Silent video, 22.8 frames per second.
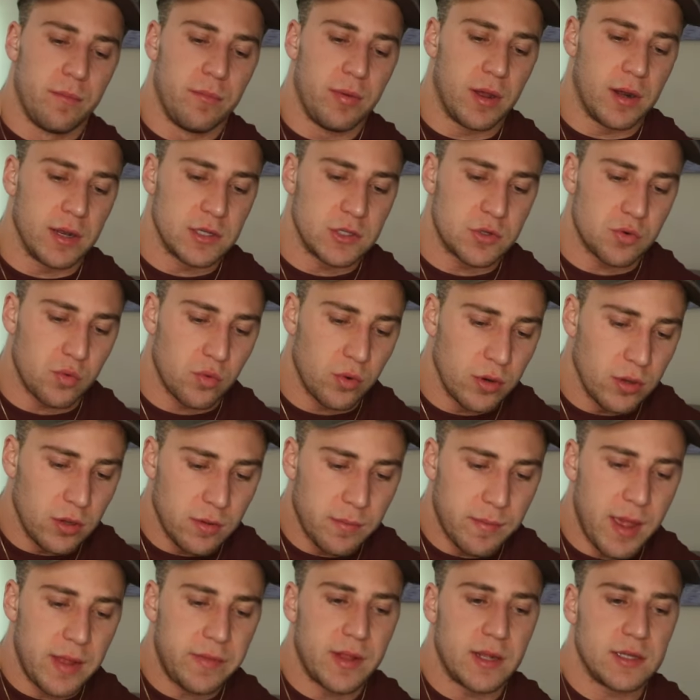But it's
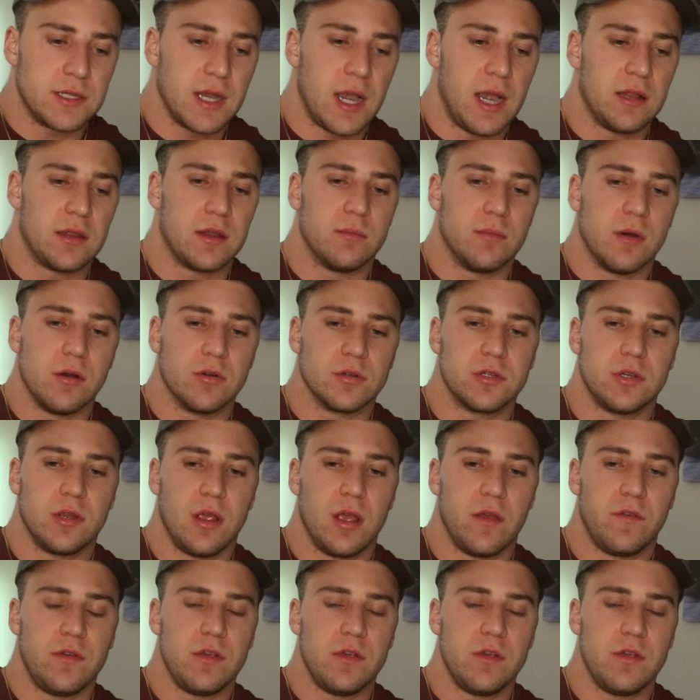real men that's hated the most.